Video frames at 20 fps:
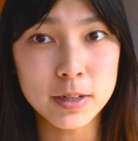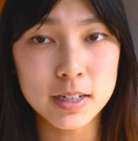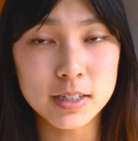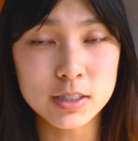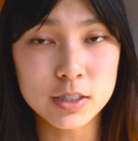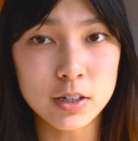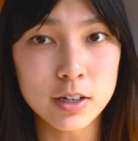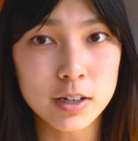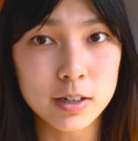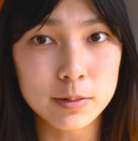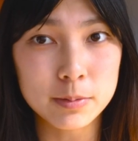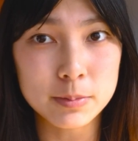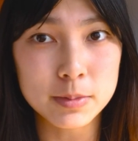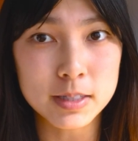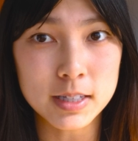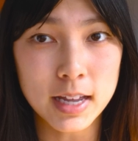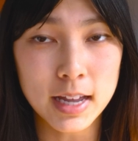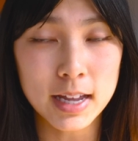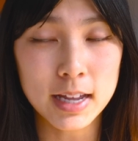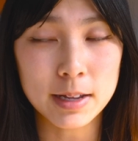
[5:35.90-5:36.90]
my
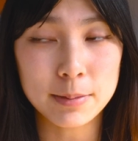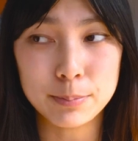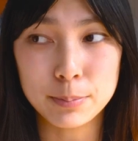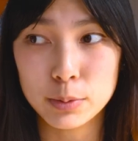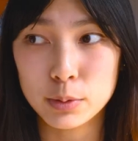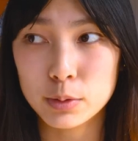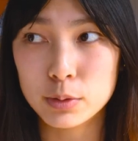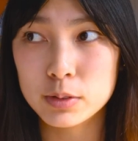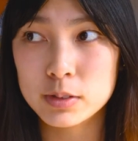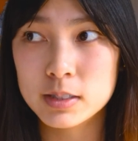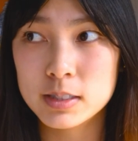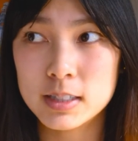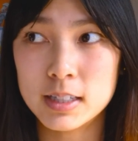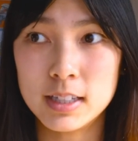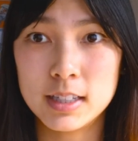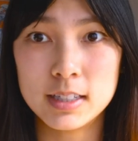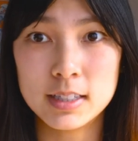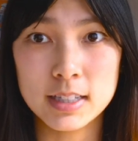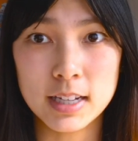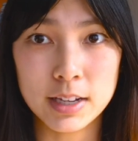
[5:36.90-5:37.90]
charms at booths
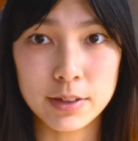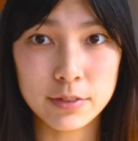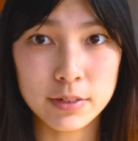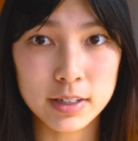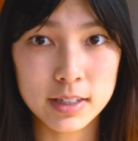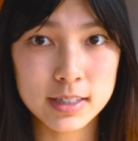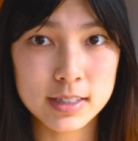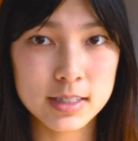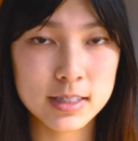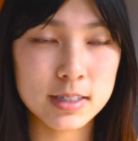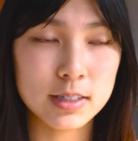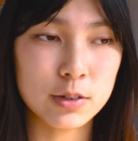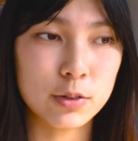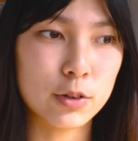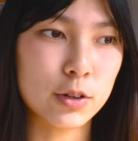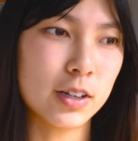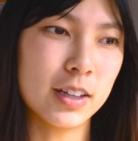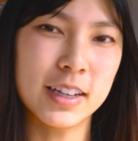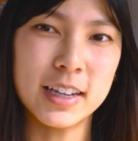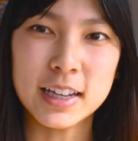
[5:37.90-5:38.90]
in Davis
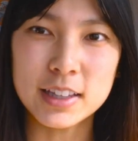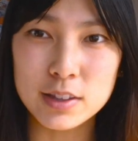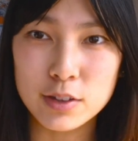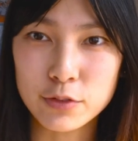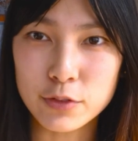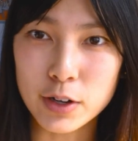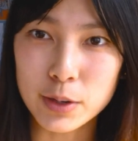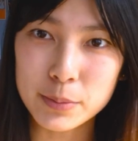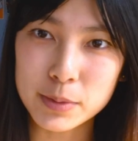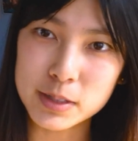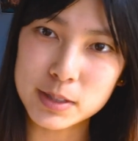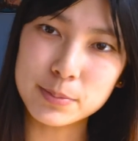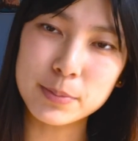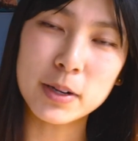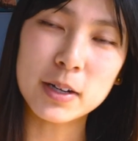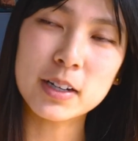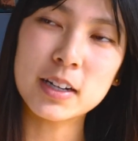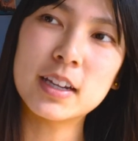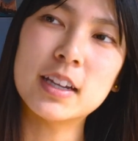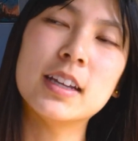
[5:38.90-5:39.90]
or like at the farmer's
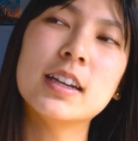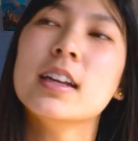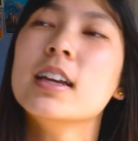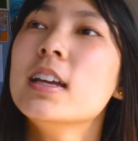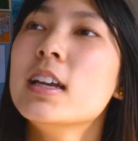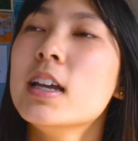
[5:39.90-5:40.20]
market,